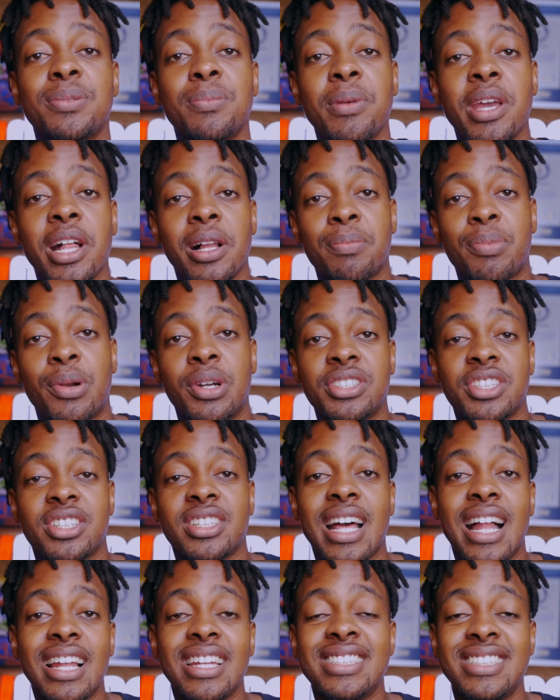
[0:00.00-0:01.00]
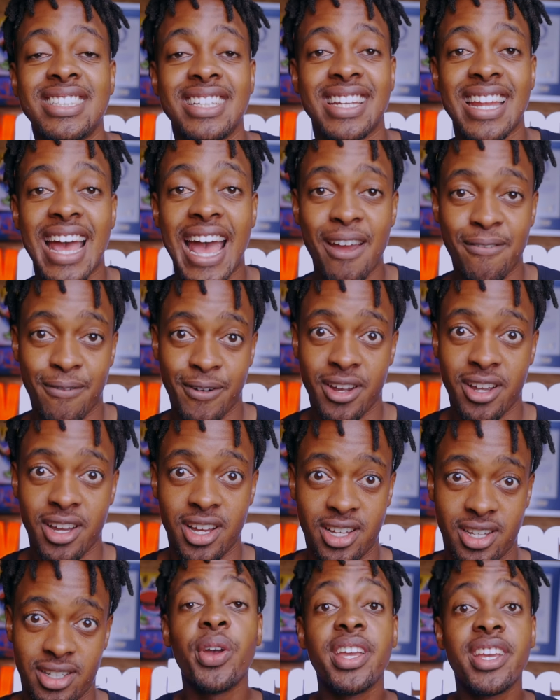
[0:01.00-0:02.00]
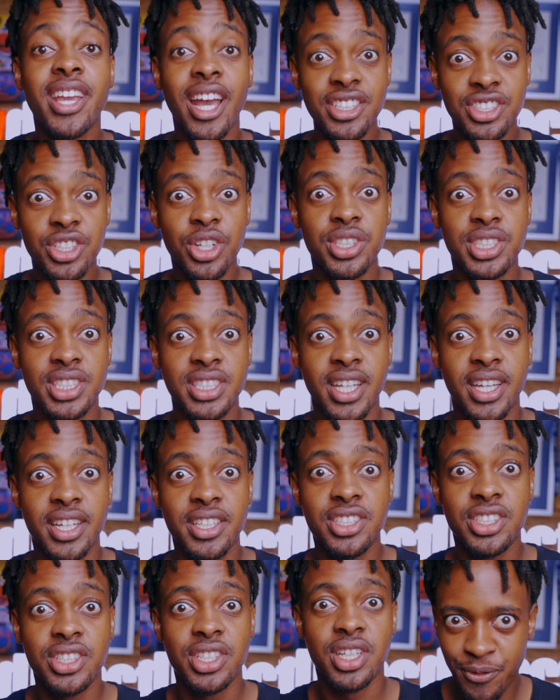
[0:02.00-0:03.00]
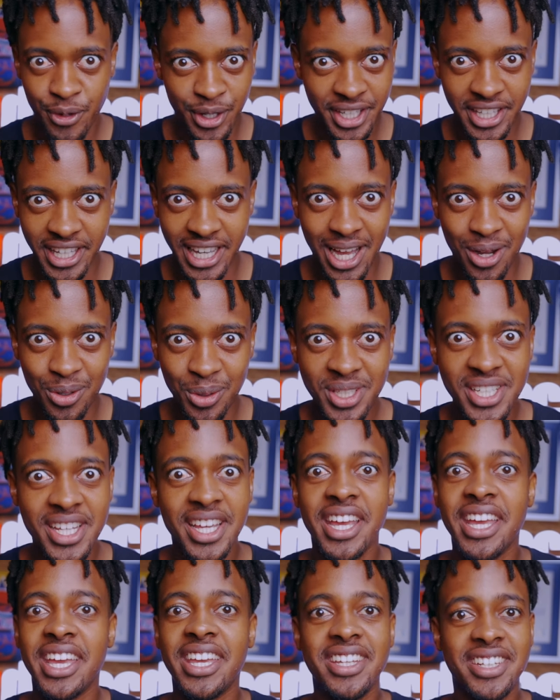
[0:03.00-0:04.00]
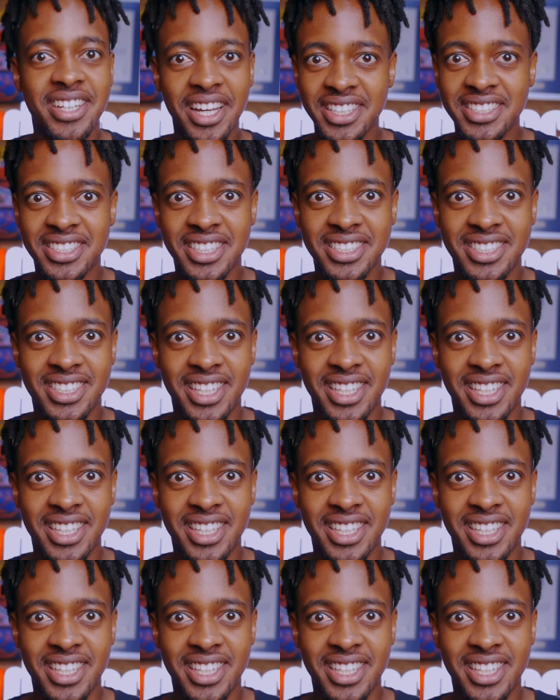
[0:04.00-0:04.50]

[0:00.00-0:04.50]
male personality in Africa. So he gets on stage. I'm freaking out. He does his